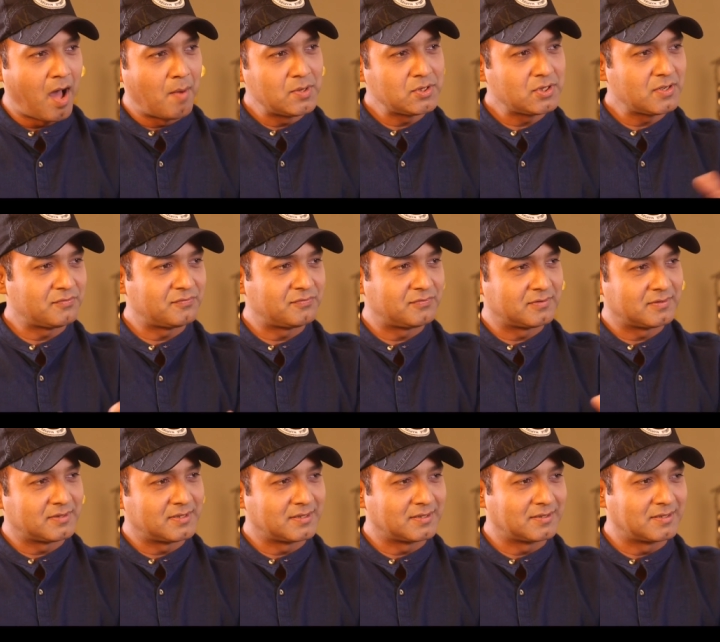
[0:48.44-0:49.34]
How much of
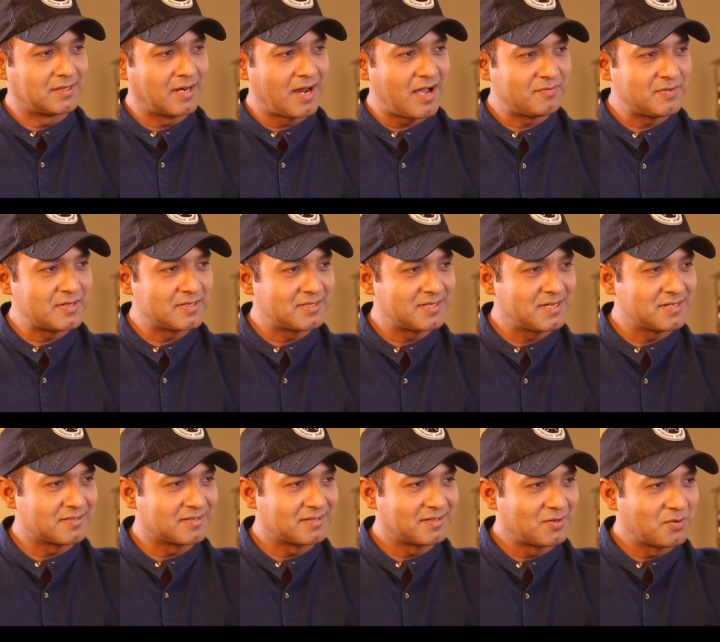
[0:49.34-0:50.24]
the graph has
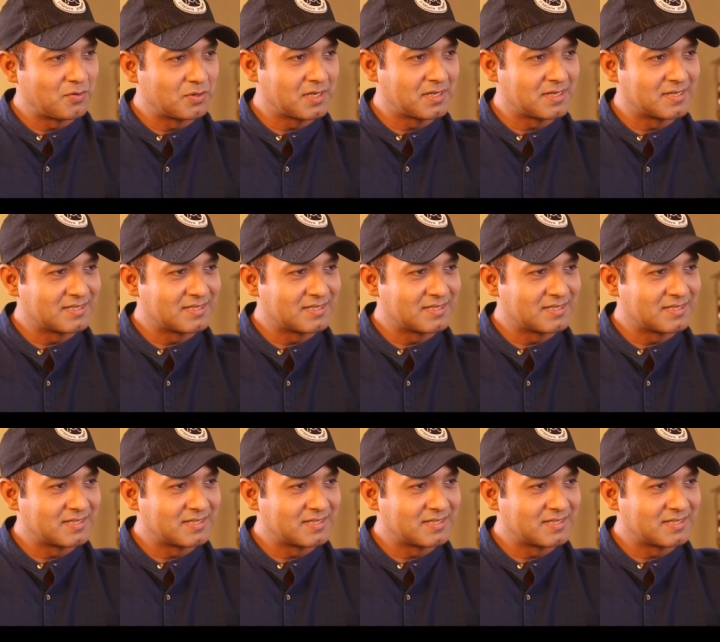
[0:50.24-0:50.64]
changed, sir, over the